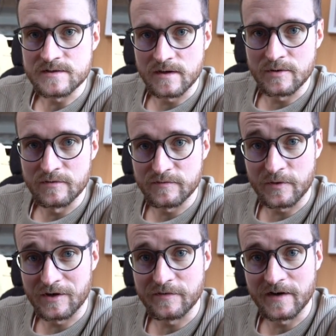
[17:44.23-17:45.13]
so about
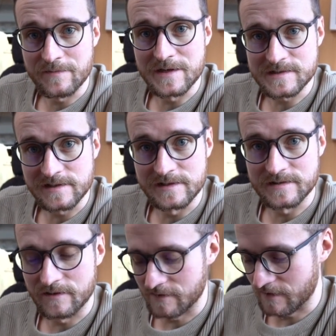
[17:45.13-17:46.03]
45 minutes
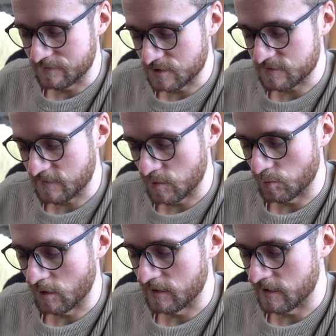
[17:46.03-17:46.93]
later, I've just found one.